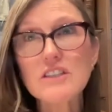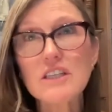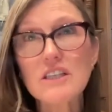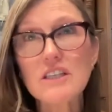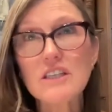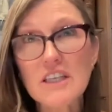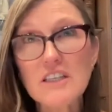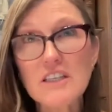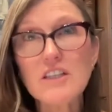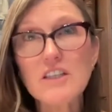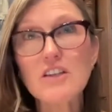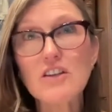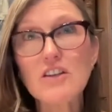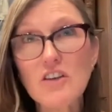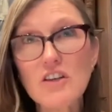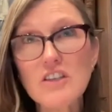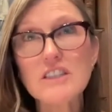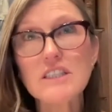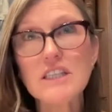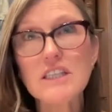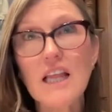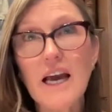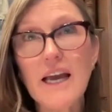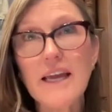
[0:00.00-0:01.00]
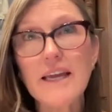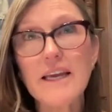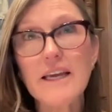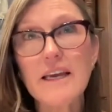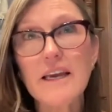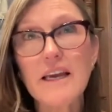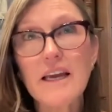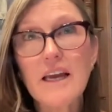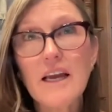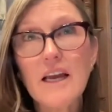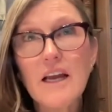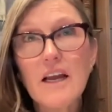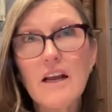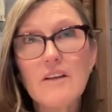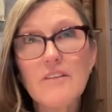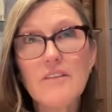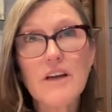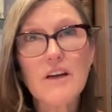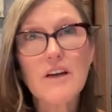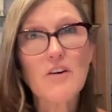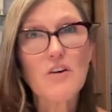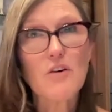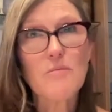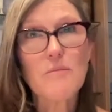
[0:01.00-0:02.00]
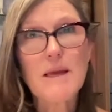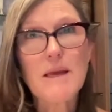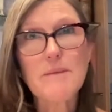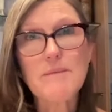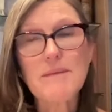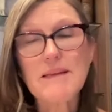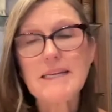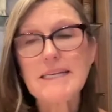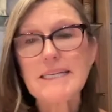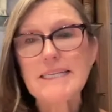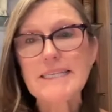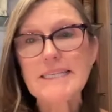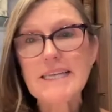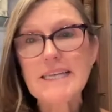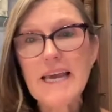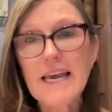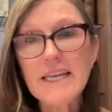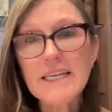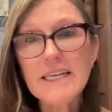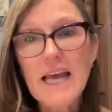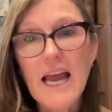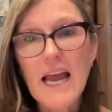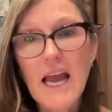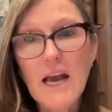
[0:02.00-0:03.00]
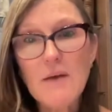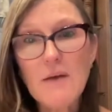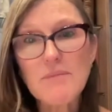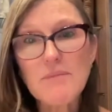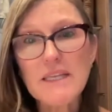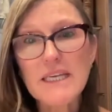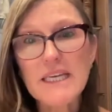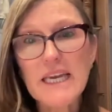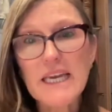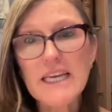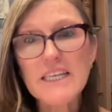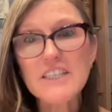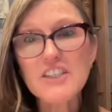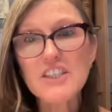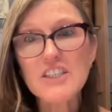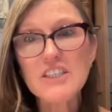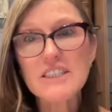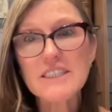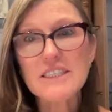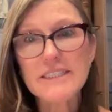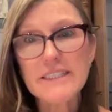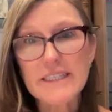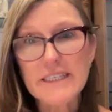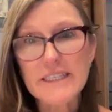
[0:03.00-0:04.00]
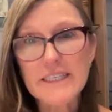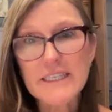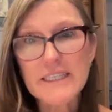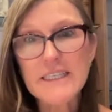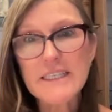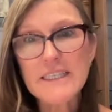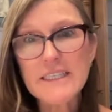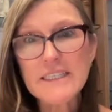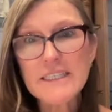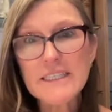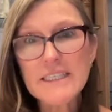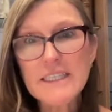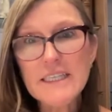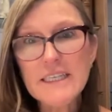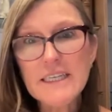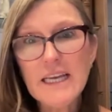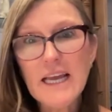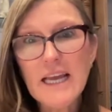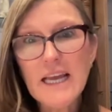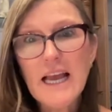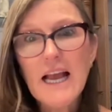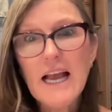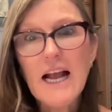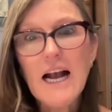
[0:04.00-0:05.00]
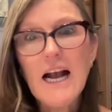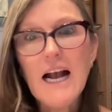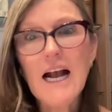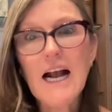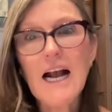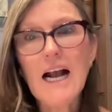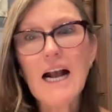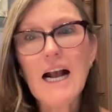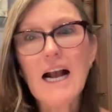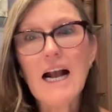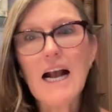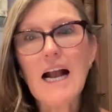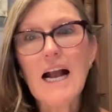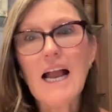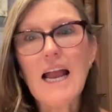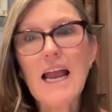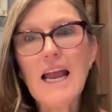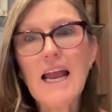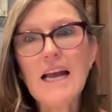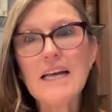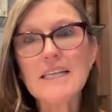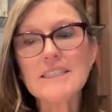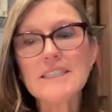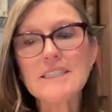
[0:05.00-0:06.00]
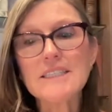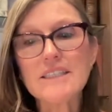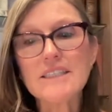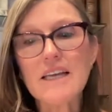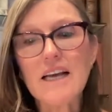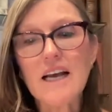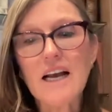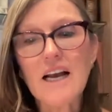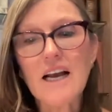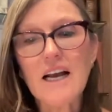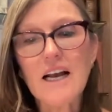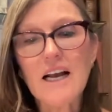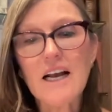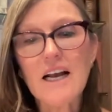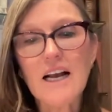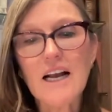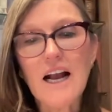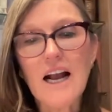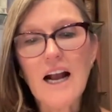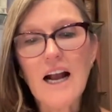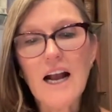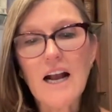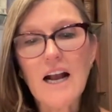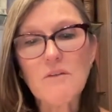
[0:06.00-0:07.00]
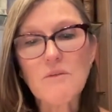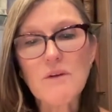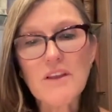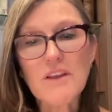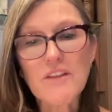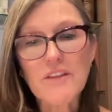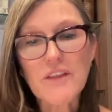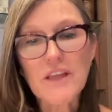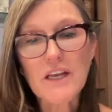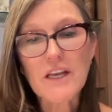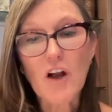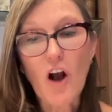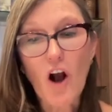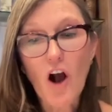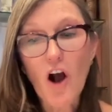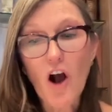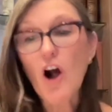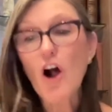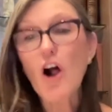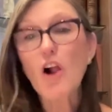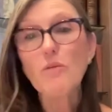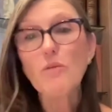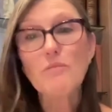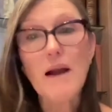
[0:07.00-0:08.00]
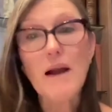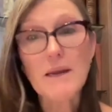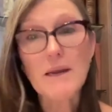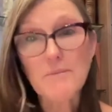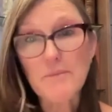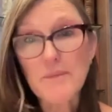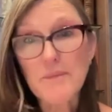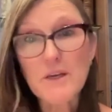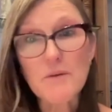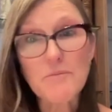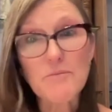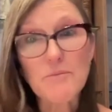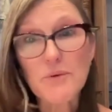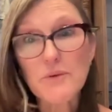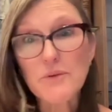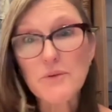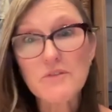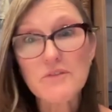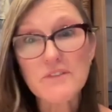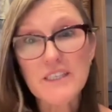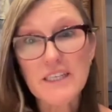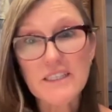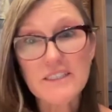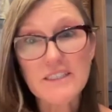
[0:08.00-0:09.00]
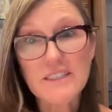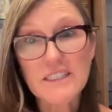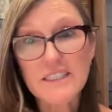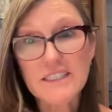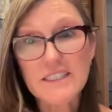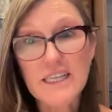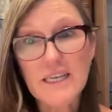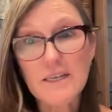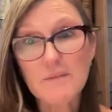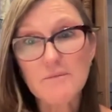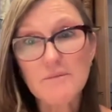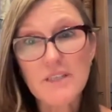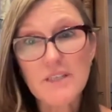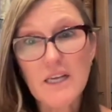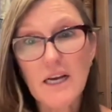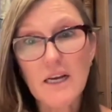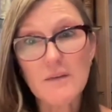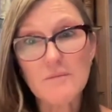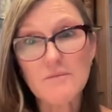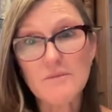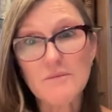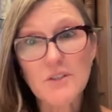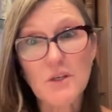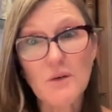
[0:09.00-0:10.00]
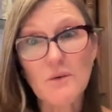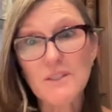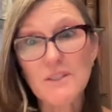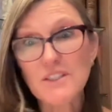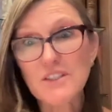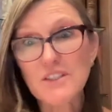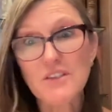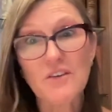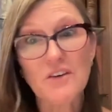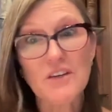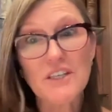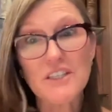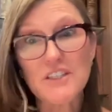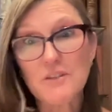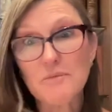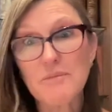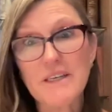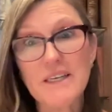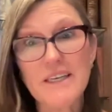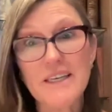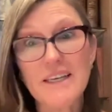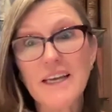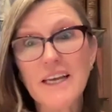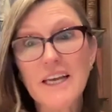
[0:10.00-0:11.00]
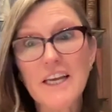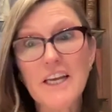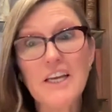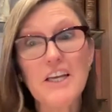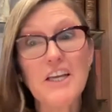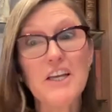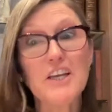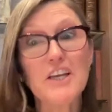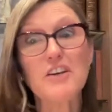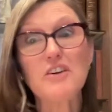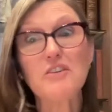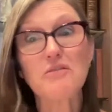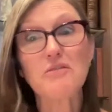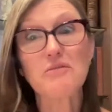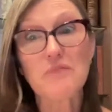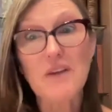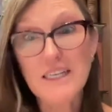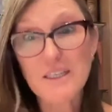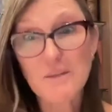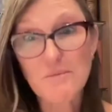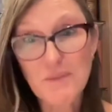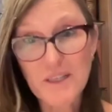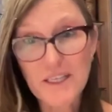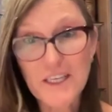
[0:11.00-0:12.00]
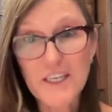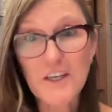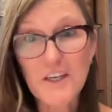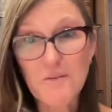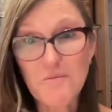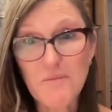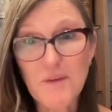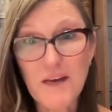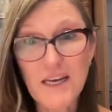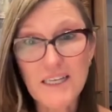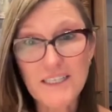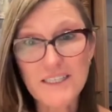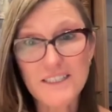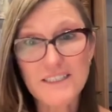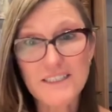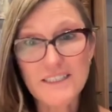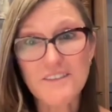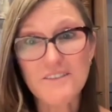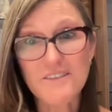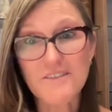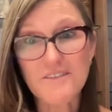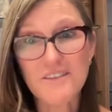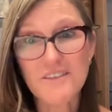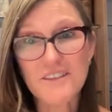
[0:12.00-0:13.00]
It looks like there are maybe 10 applications in, and we think all might be approved at the same time. So it's going to be incredibly competitive.